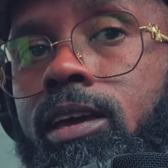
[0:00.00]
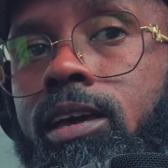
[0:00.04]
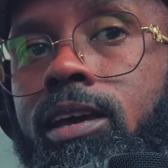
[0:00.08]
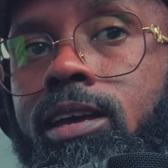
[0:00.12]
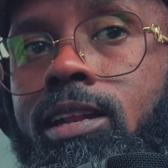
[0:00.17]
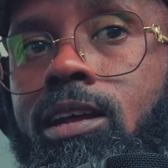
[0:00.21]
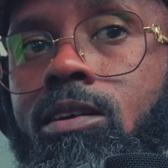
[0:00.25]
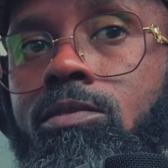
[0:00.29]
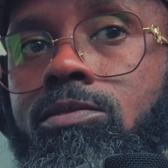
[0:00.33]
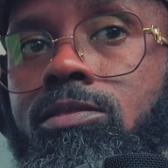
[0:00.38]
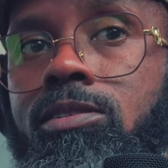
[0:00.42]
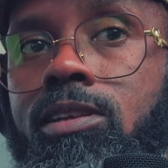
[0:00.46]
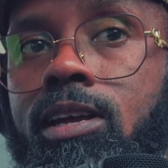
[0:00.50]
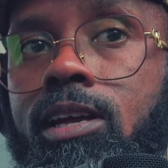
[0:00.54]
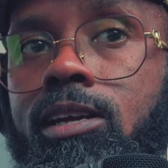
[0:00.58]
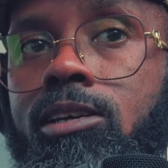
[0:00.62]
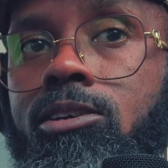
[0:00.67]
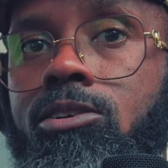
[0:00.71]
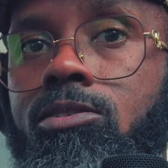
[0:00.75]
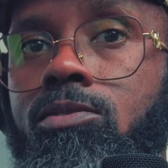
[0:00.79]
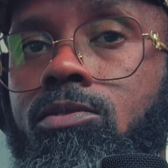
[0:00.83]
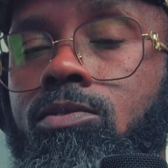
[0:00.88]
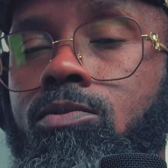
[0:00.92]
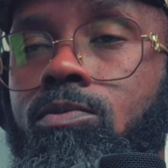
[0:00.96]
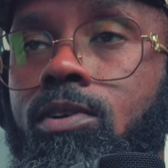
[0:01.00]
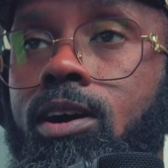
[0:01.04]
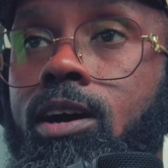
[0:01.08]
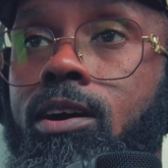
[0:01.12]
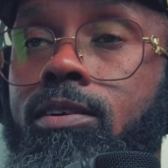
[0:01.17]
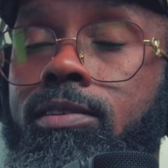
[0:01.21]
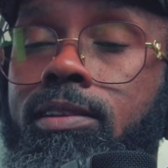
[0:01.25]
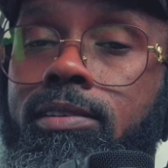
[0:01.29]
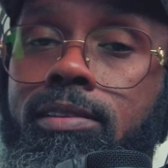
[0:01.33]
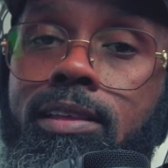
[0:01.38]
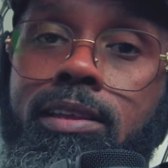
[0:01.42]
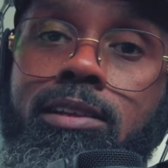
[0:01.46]
And I was like, oh,
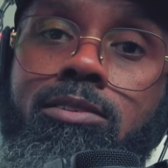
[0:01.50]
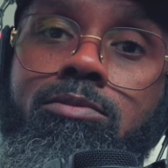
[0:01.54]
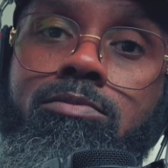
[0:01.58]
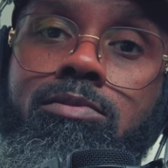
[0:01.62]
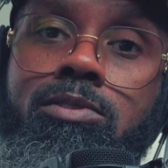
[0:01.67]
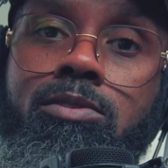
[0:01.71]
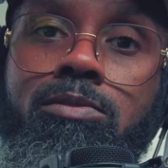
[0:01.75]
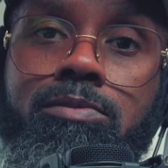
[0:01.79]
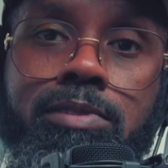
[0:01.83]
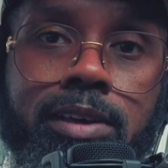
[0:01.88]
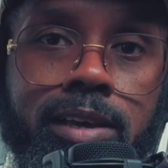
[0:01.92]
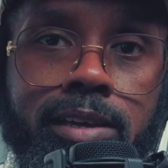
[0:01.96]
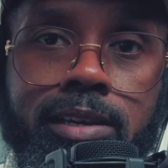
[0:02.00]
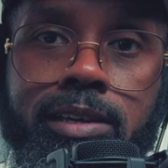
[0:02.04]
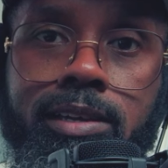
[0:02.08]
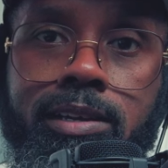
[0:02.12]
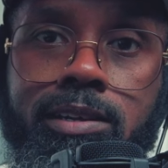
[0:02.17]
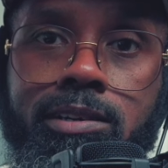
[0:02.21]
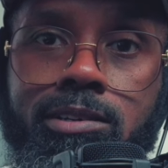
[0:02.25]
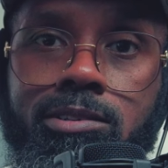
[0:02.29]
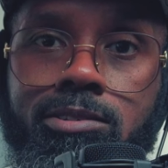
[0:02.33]
wow, they don't do that here.